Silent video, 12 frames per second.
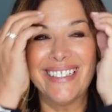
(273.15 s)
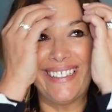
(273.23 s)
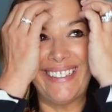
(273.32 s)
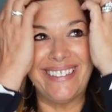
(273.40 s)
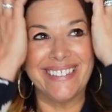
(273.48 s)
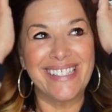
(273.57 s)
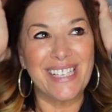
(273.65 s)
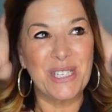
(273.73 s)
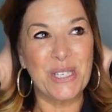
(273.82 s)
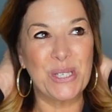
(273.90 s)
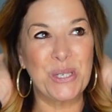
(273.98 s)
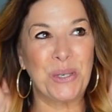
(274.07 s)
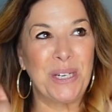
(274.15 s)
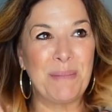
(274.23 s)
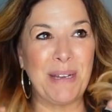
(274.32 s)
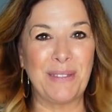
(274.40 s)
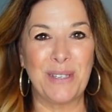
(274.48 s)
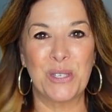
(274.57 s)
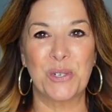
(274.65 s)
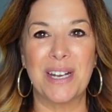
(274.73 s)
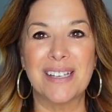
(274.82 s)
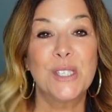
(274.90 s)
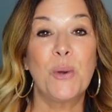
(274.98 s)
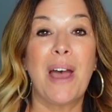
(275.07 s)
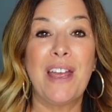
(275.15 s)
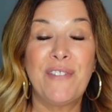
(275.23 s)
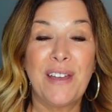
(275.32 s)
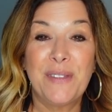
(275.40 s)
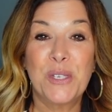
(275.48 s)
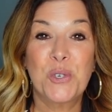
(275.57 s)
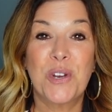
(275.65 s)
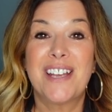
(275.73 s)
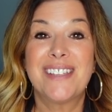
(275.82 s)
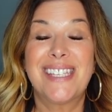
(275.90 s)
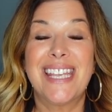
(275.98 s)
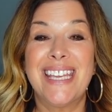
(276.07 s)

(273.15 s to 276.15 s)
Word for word: Oh, such a story about this dress. So I found this dress.